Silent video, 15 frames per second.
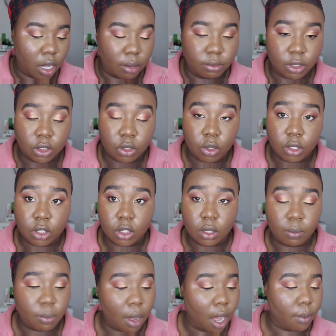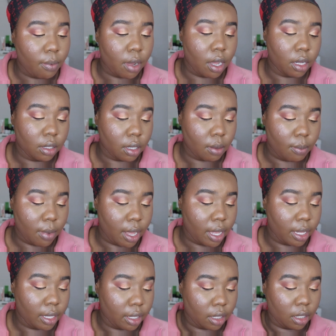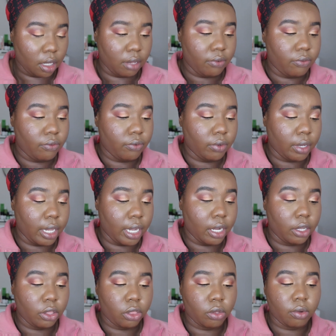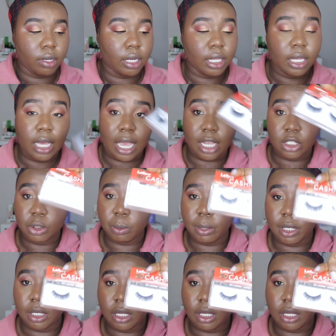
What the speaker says: I'm just going to pop on my LaFlare 3D Cashmere